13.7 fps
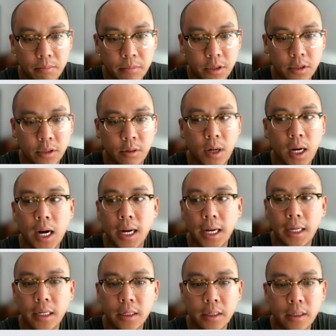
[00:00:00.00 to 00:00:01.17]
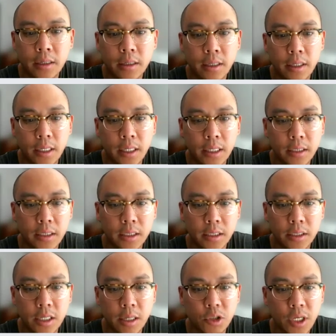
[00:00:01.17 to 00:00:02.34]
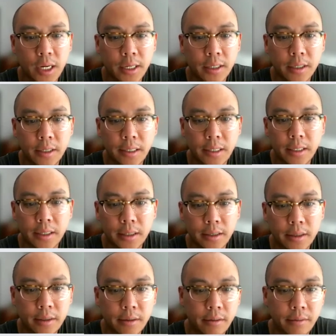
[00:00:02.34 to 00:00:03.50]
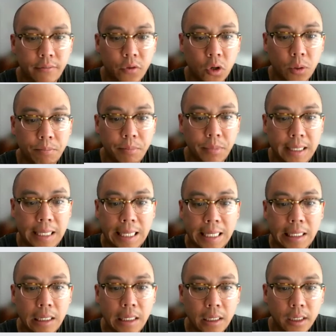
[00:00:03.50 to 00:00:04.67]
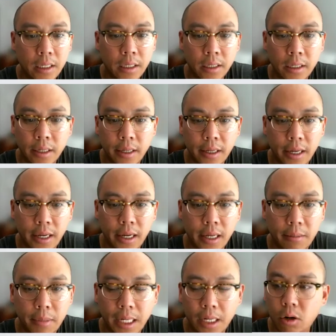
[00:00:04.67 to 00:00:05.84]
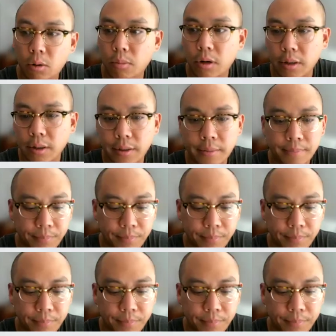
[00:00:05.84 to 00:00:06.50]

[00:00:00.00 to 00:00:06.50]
So I is the subject, the verb did, and my homework.